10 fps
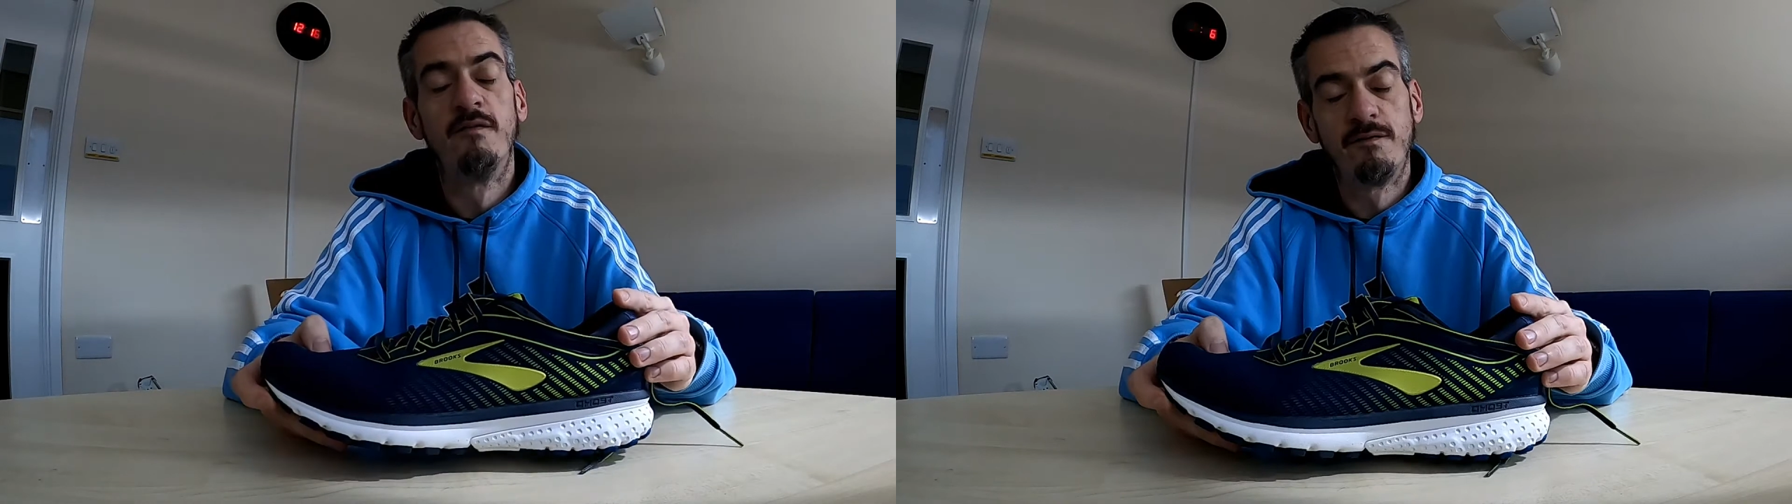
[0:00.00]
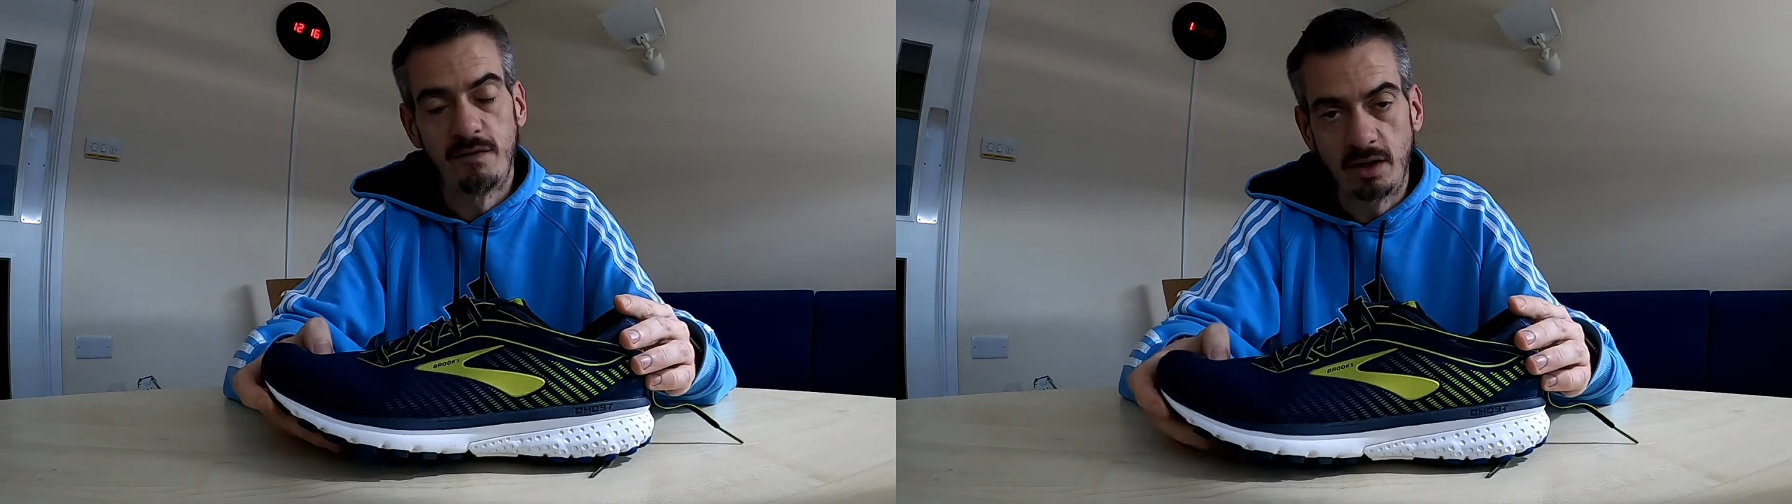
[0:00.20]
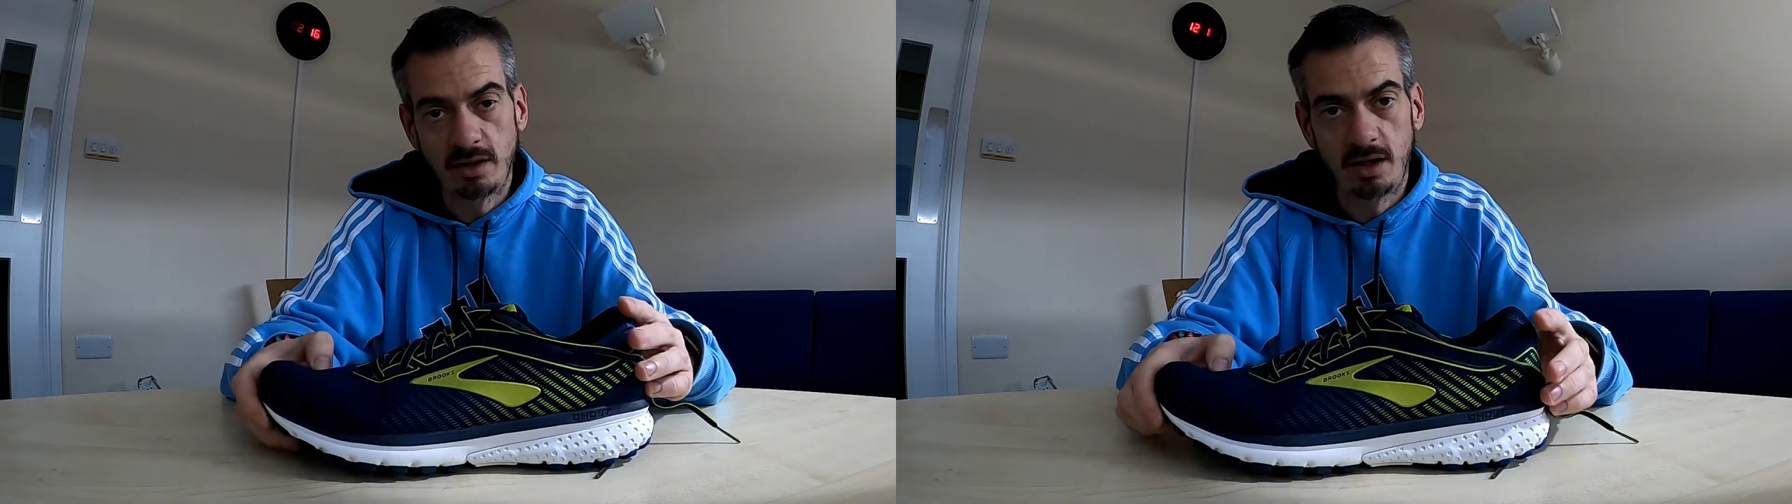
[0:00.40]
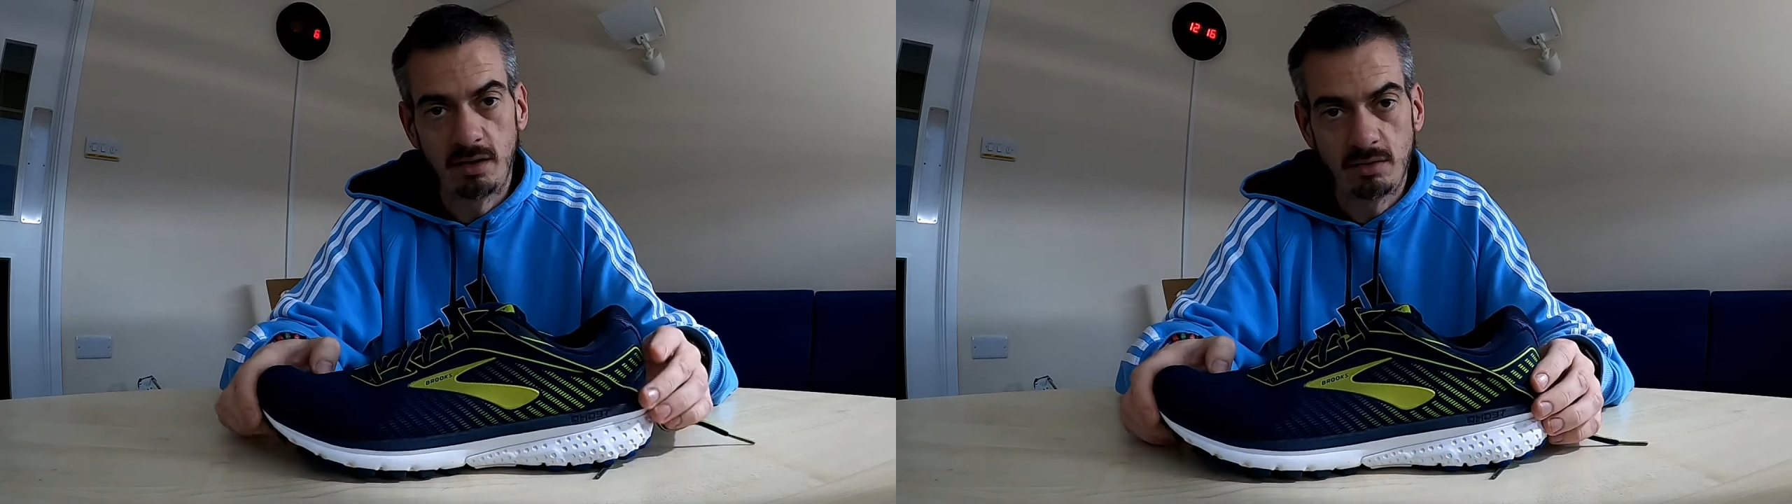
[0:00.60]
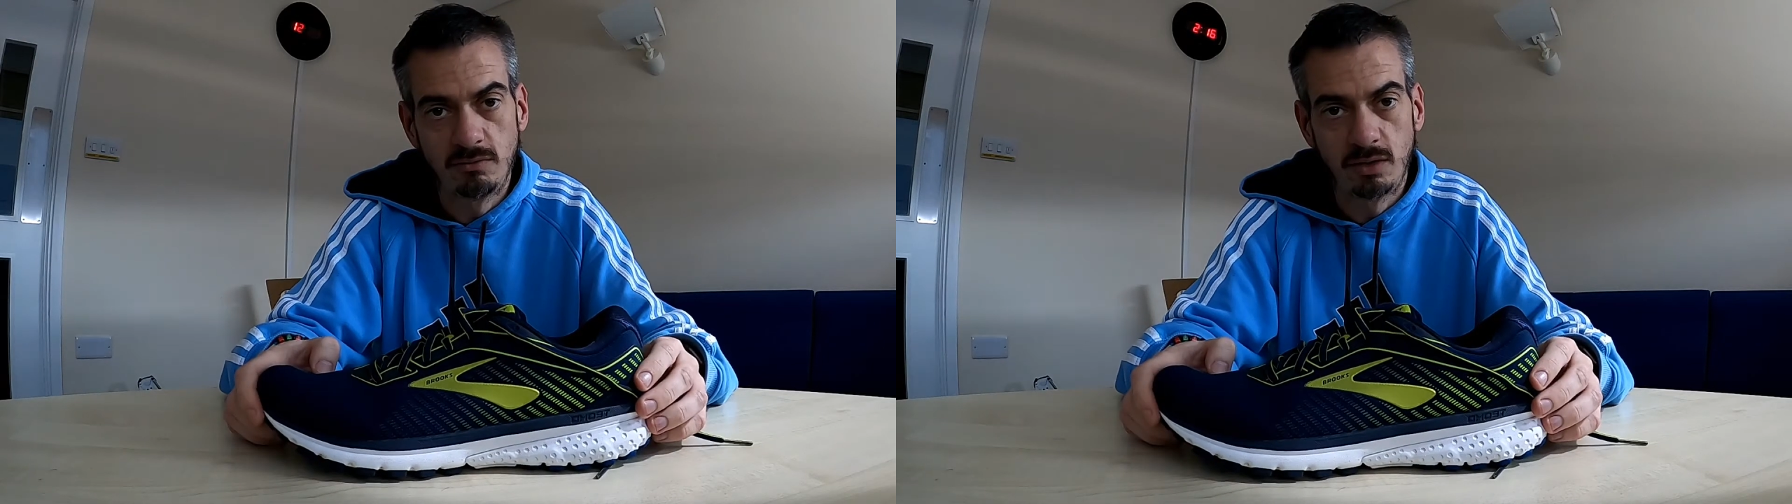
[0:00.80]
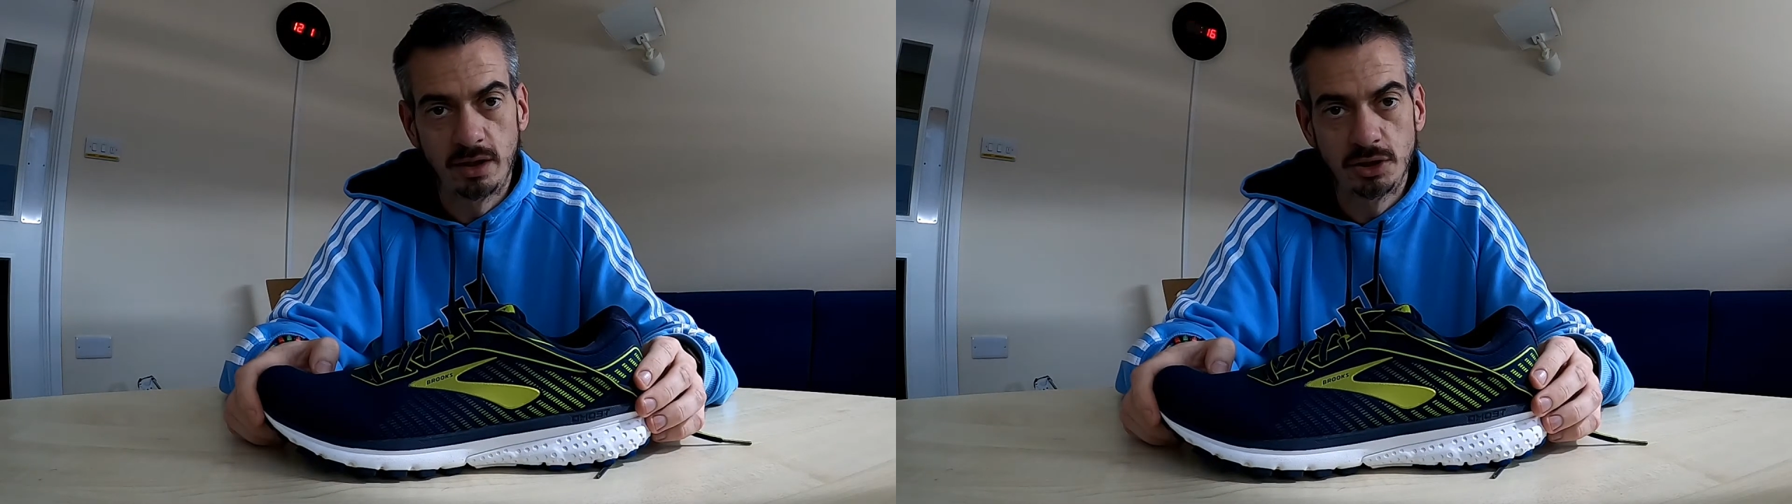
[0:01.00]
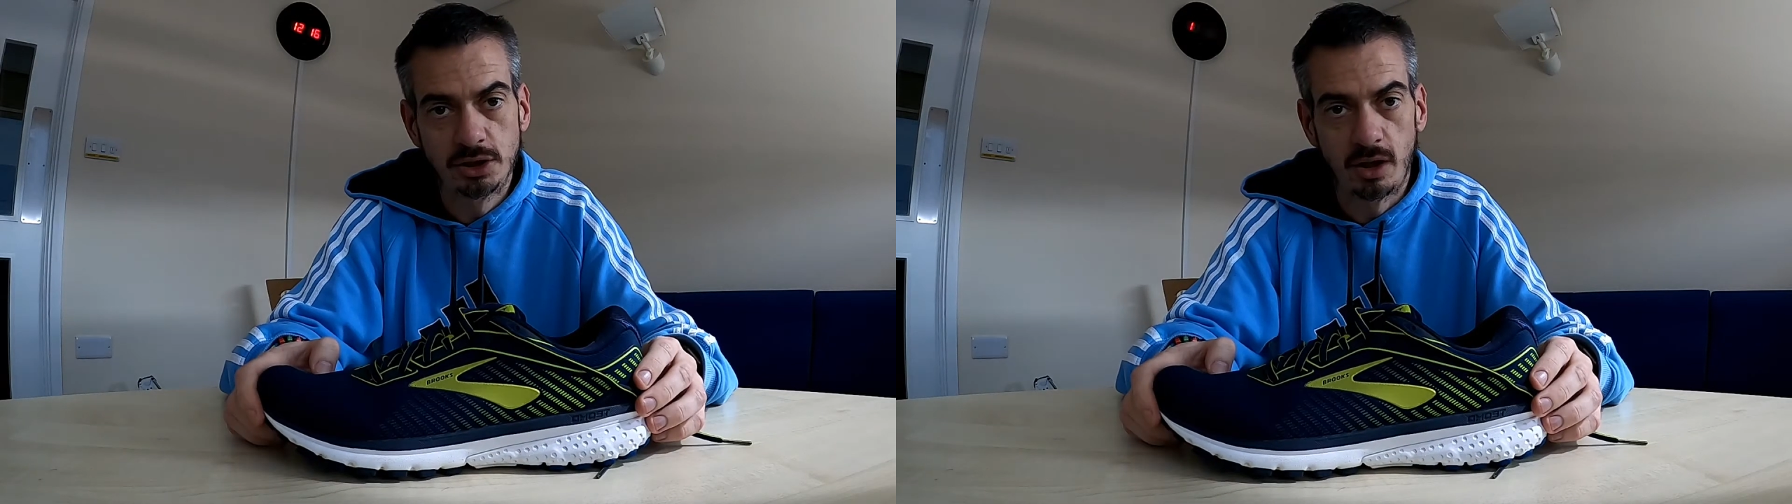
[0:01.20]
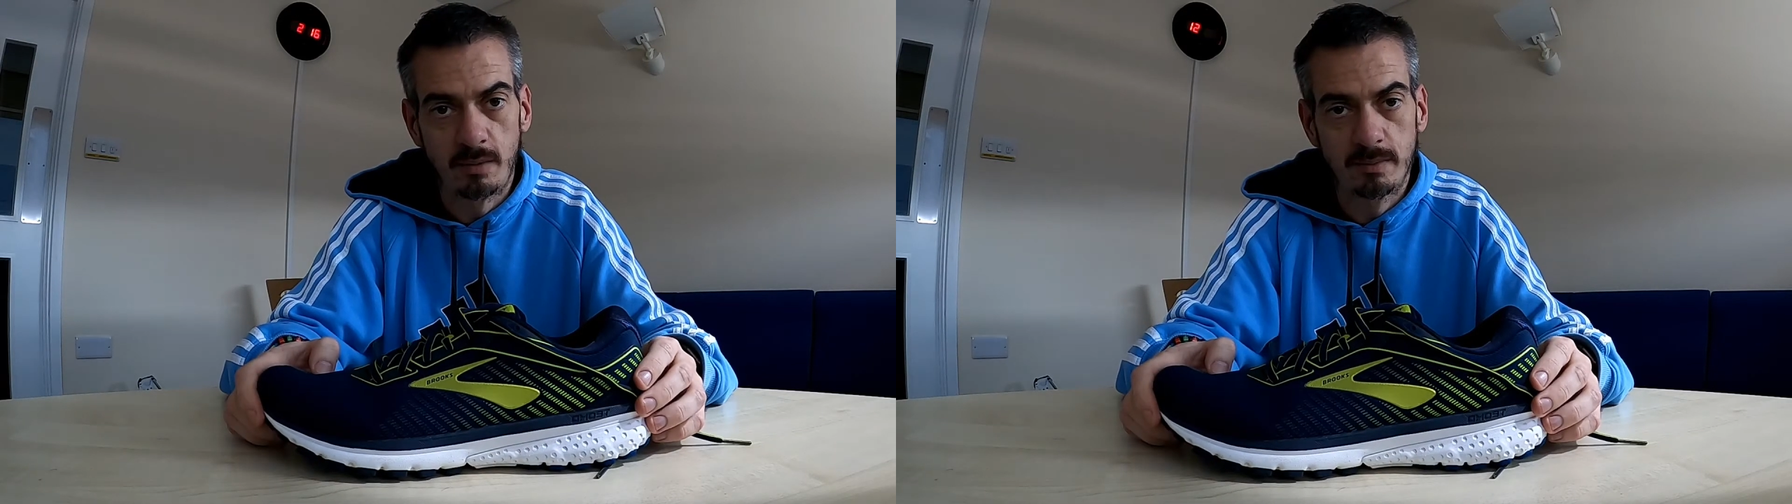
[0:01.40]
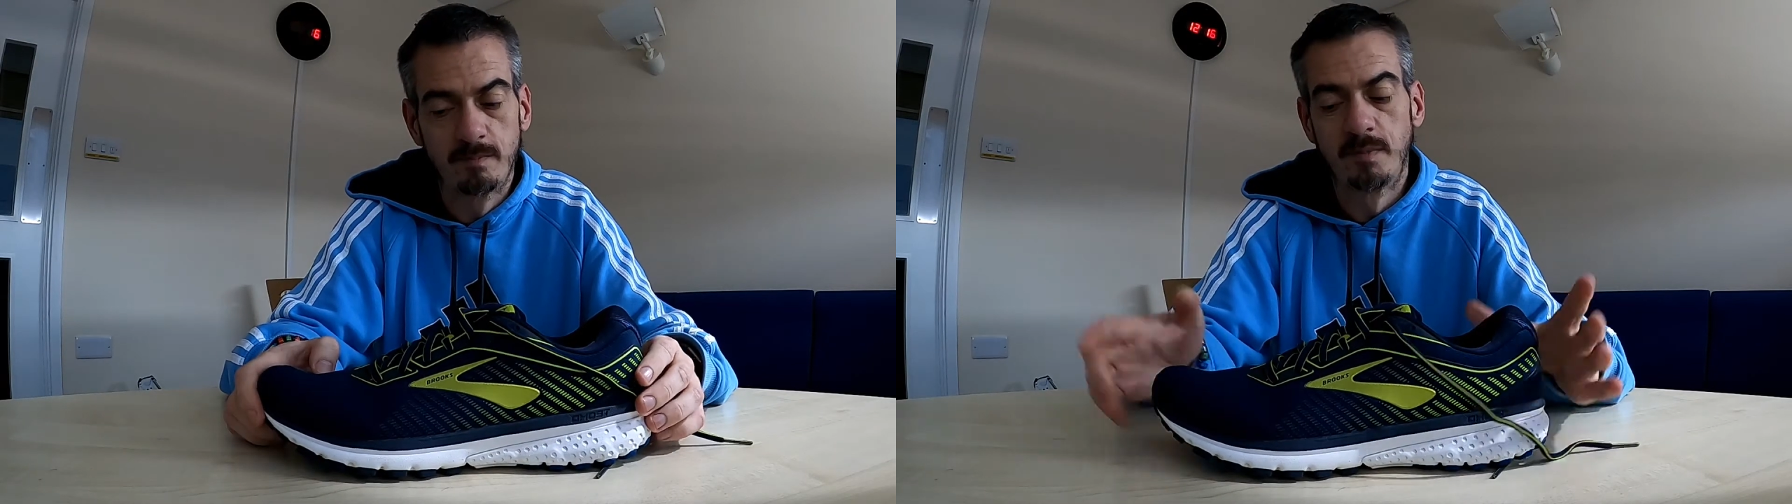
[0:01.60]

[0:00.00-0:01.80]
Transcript: find a local running shop,